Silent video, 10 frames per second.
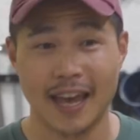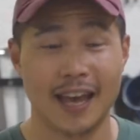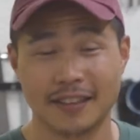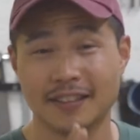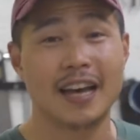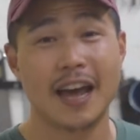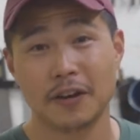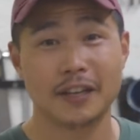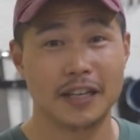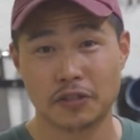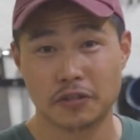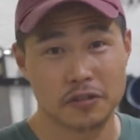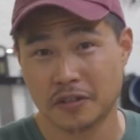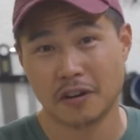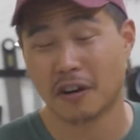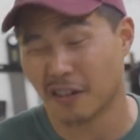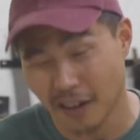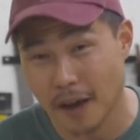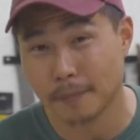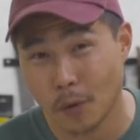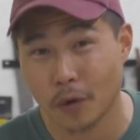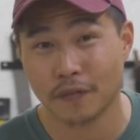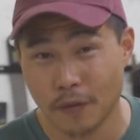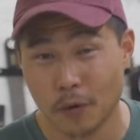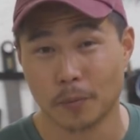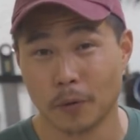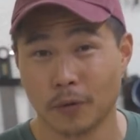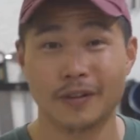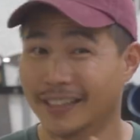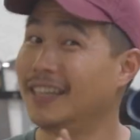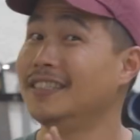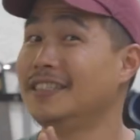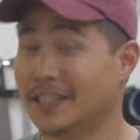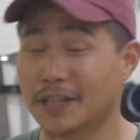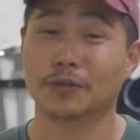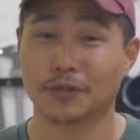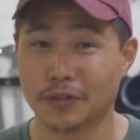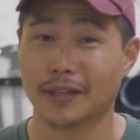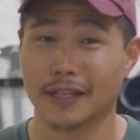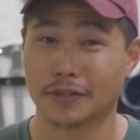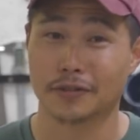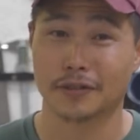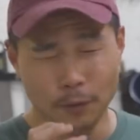And the diode lasers are a lot more affordable than CO2 lasers.